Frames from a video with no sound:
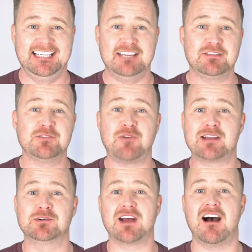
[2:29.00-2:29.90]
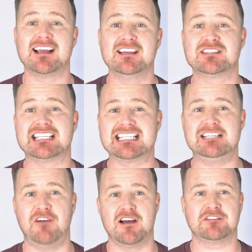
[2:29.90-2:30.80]
Given the record high of
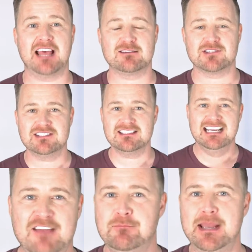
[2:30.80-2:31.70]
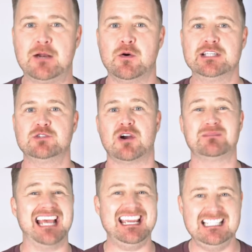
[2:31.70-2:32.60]
65,000, if Bitcoin
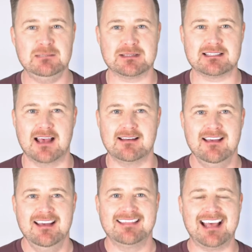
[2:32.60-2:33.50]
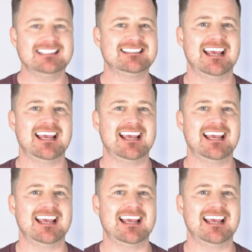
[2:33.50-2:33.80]
dropped 80%, that'd